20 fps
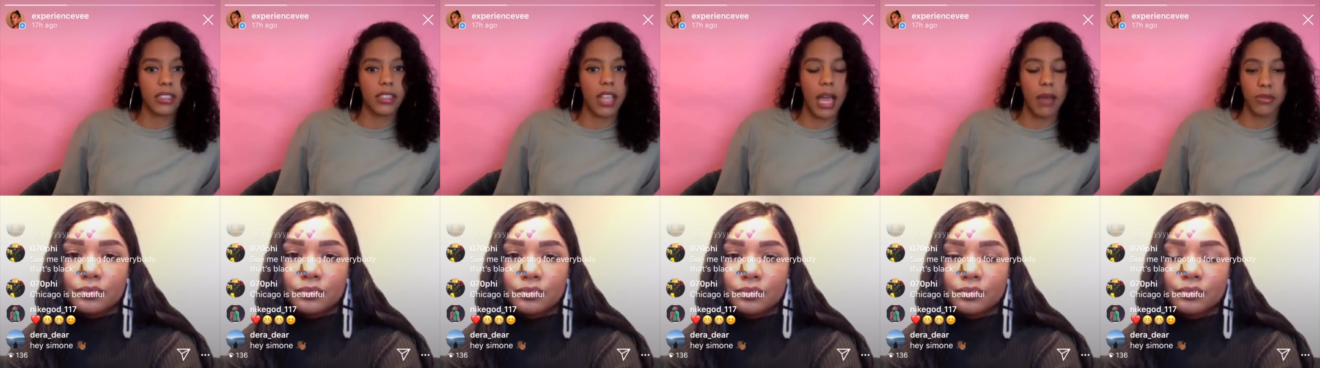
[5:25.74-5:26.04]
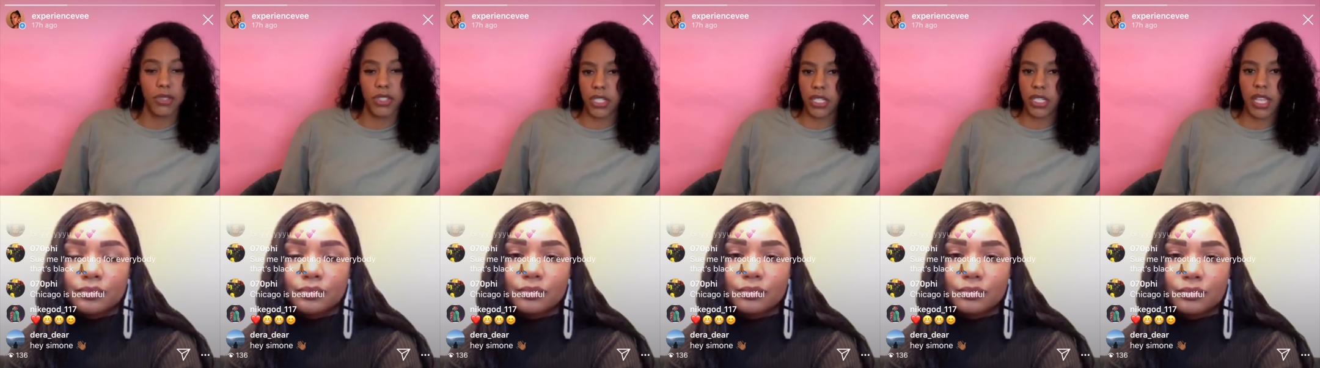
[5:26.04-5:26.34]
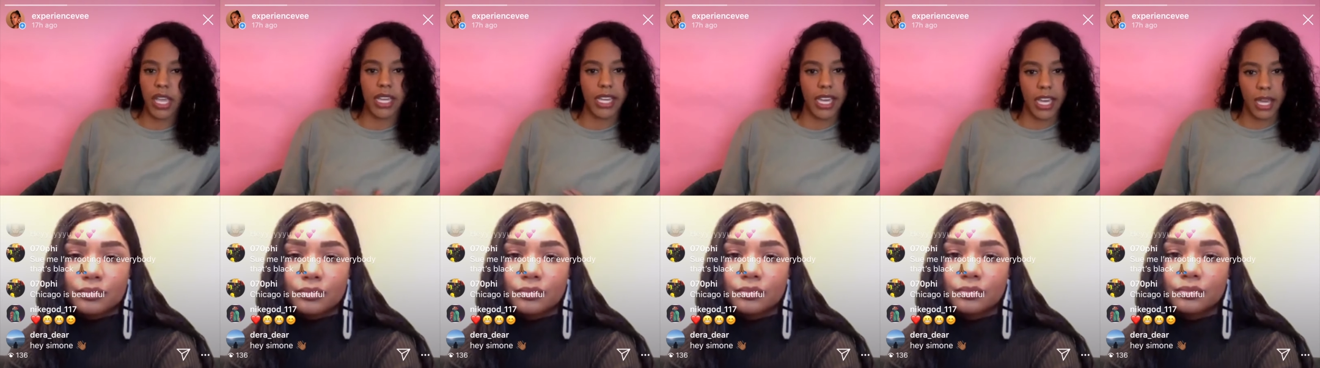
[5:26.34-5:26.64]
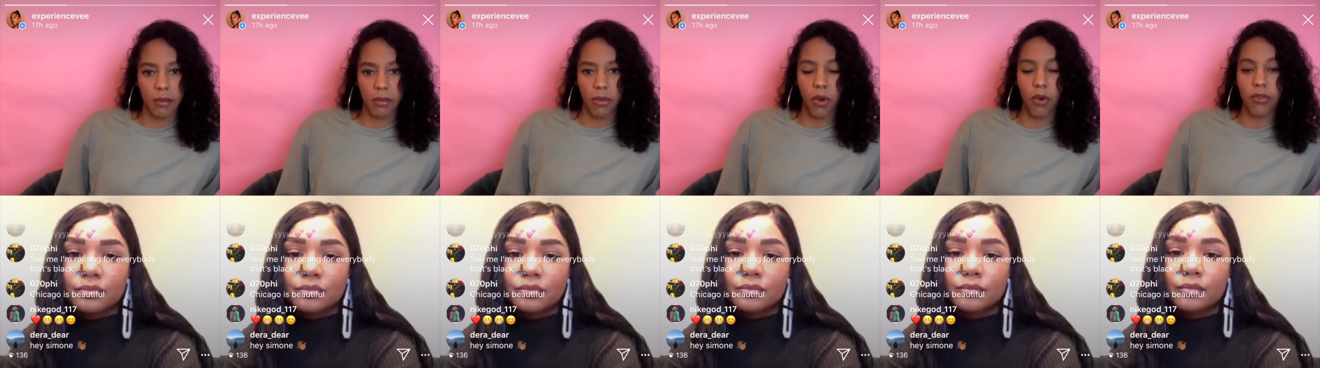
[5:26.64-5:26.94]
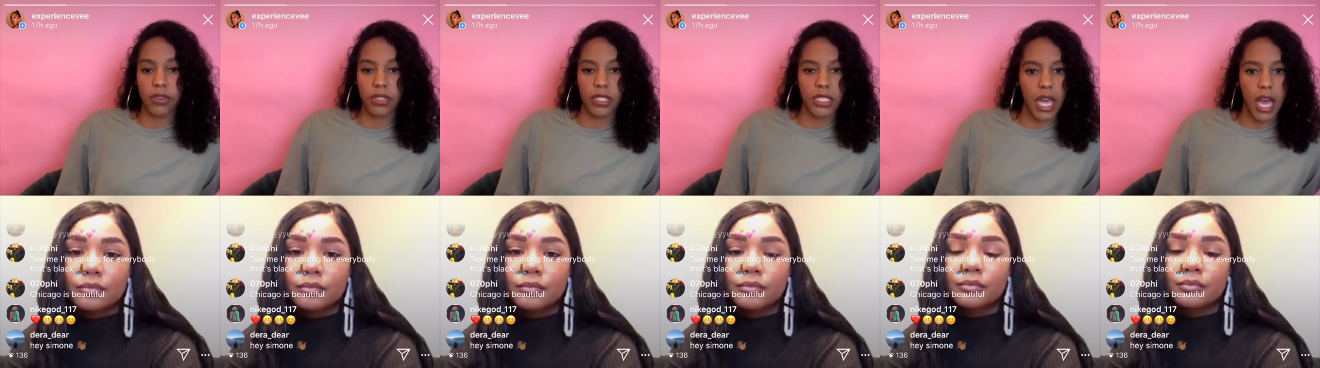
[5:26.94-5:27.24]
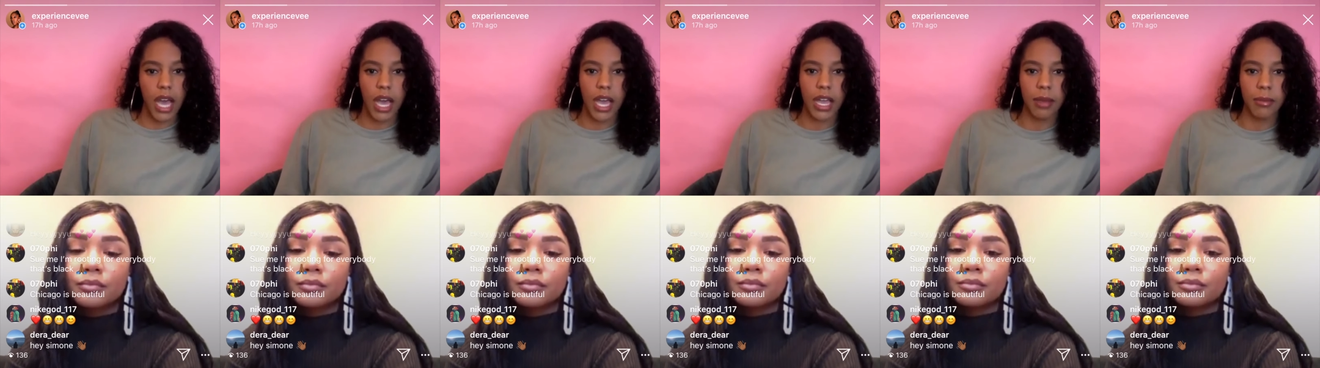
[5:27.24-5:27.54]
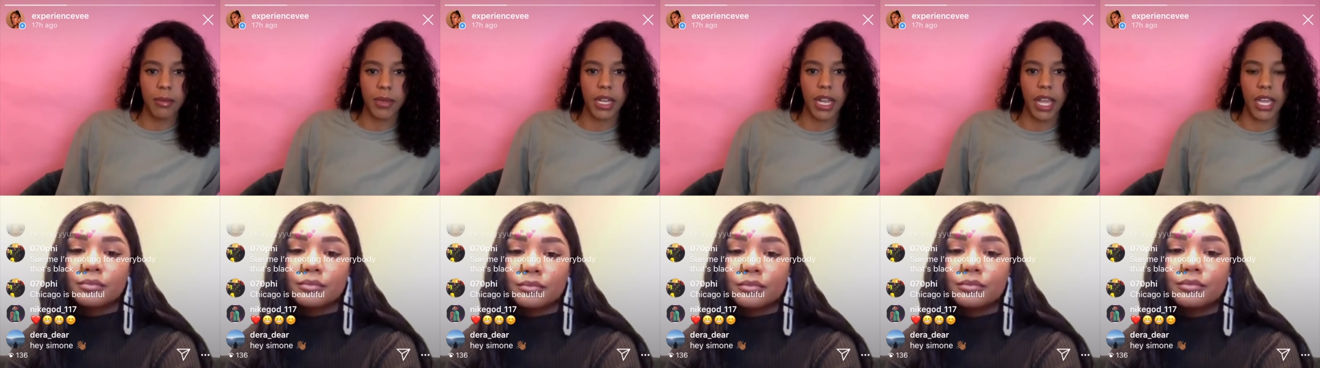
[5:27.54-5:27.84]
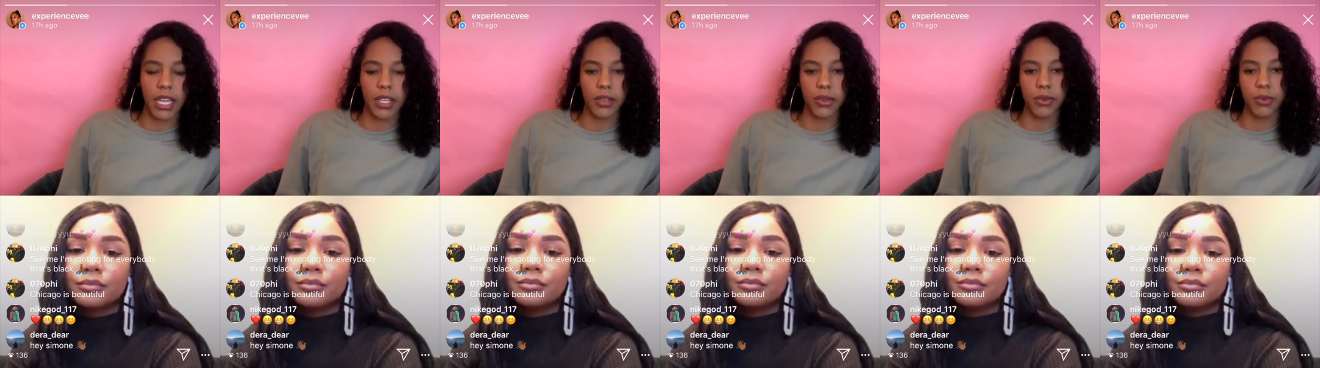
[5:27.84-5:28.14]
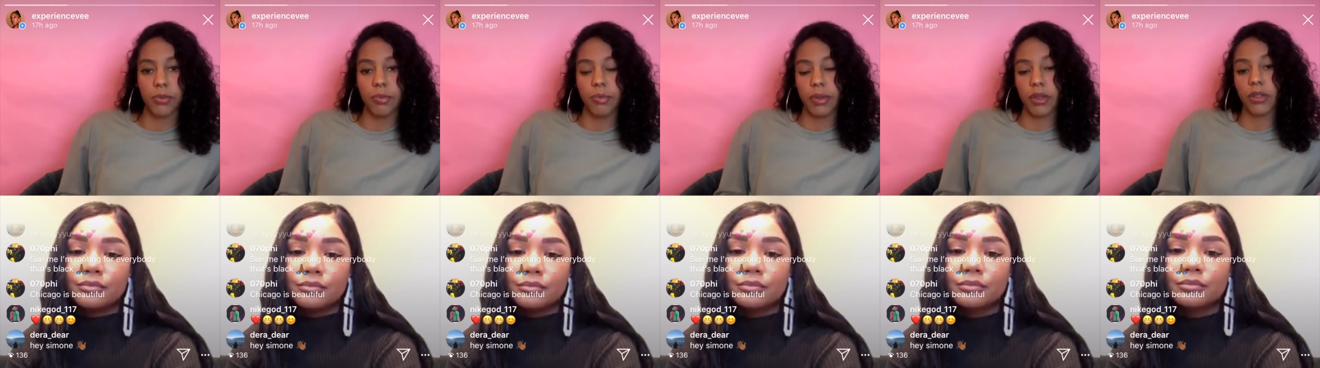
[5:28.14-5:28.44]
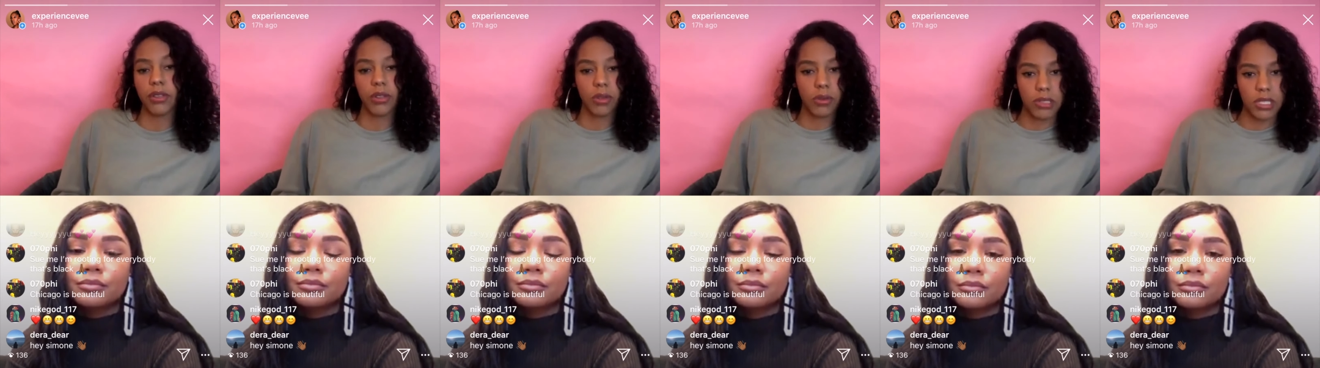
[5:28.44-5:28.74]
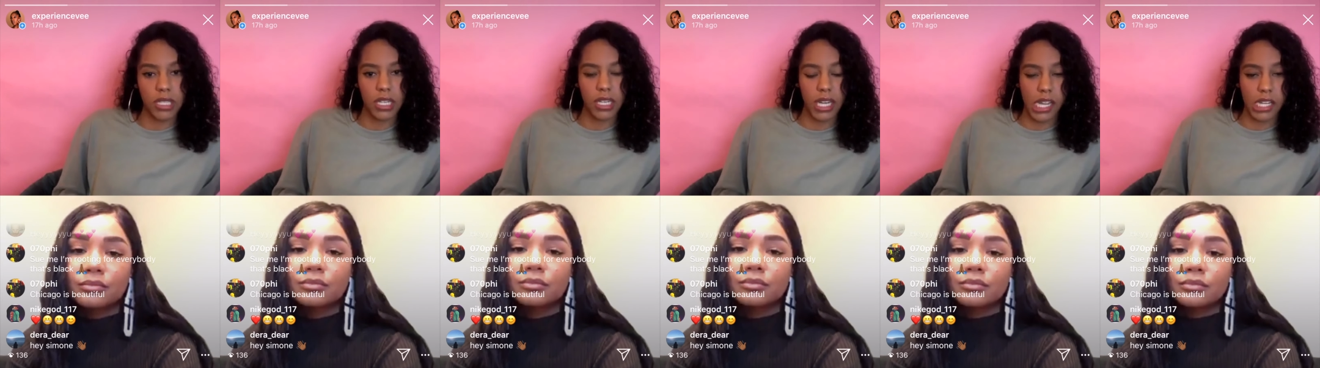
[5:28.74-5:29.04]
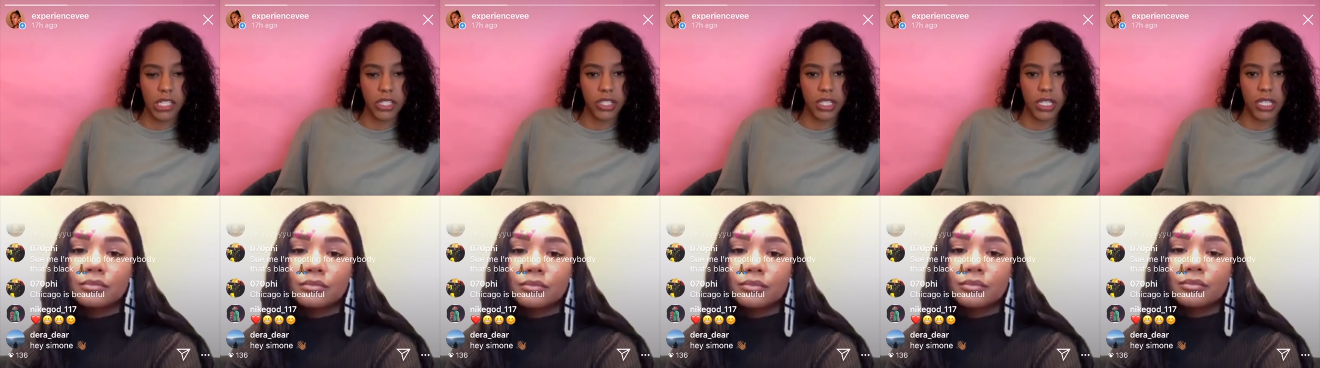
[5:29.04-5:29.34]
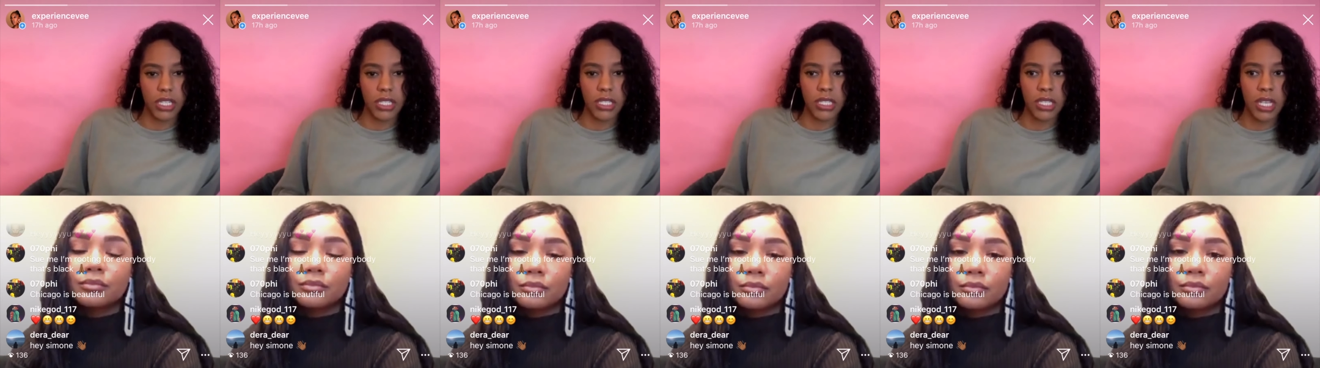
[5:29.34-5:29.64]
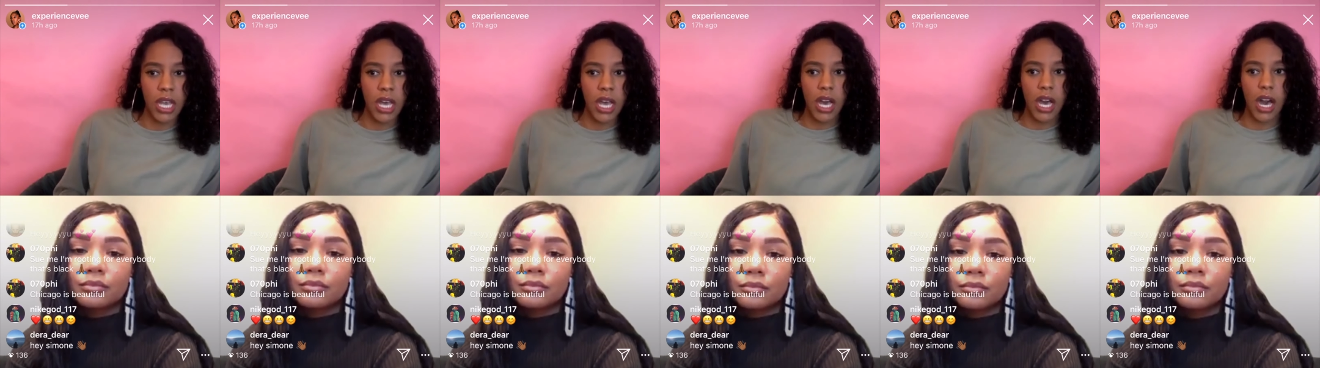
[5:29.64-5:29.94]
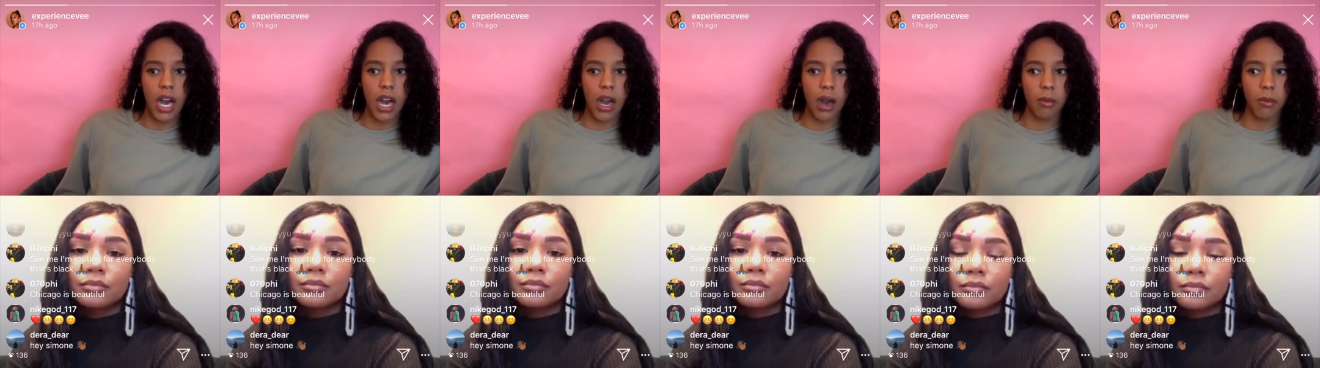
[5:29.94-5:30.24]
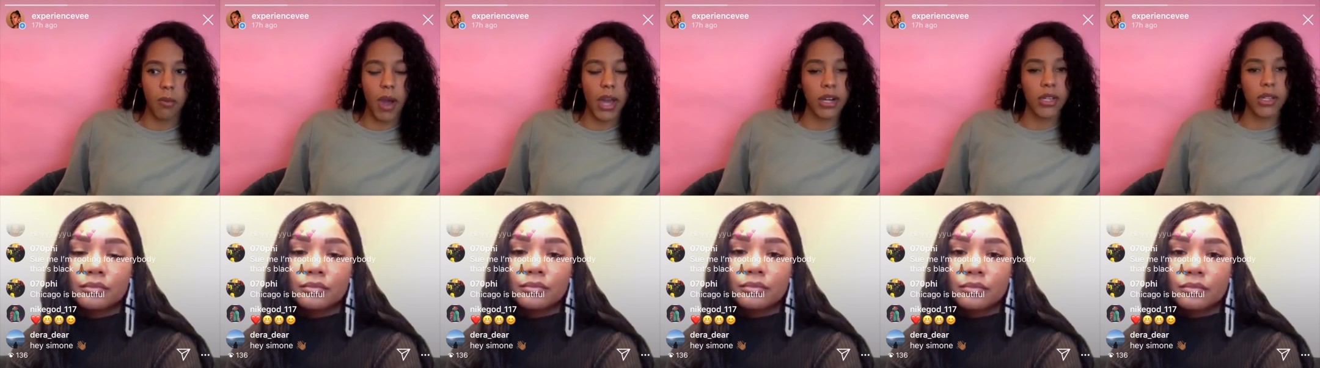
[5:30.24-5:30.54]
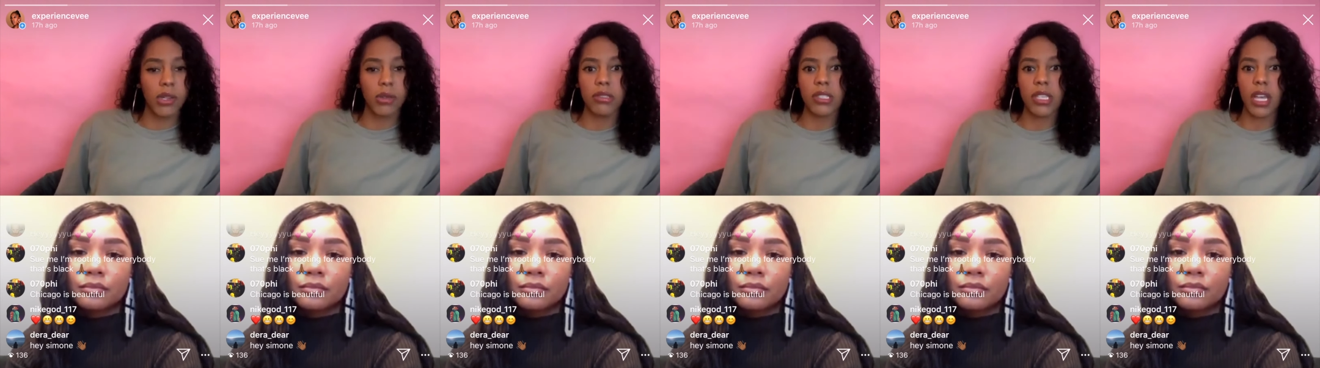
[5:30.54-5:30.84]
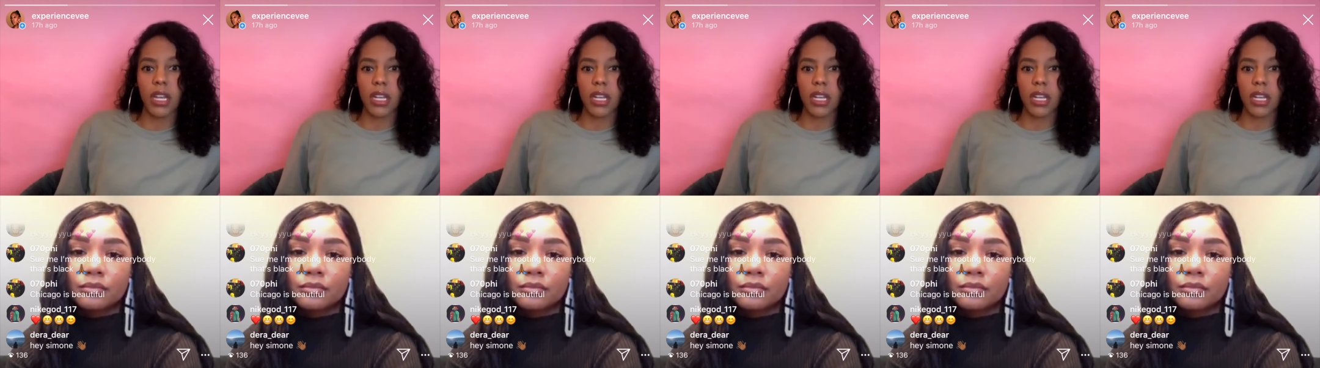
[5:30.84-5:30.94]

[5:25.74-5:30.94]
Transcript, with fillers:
Speaker 1: I'm sure that came over time, and like you built those connections. Um, why don't you tell